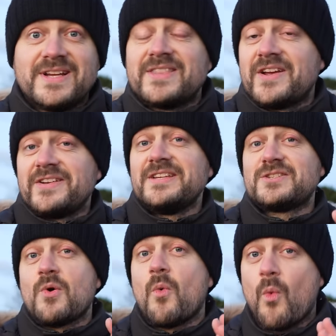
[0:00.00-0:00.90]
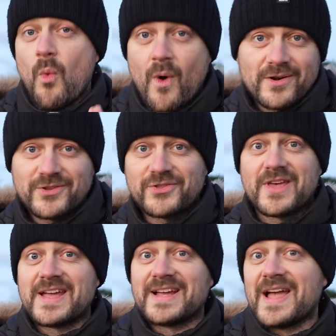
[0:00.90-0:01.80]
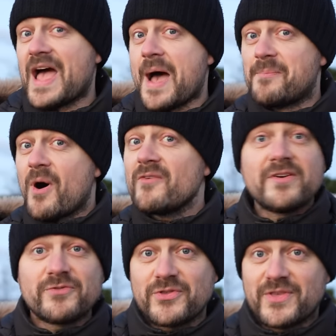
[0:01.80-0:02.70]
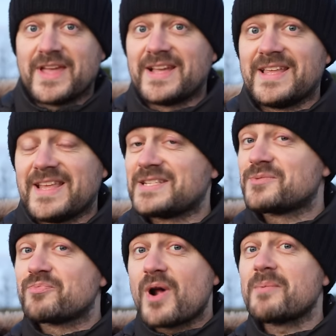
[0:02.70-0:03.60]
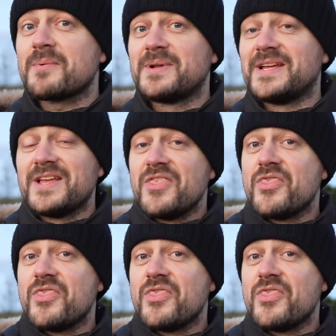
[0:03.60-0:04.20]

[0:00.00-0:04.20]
there is one thing above everything that is probably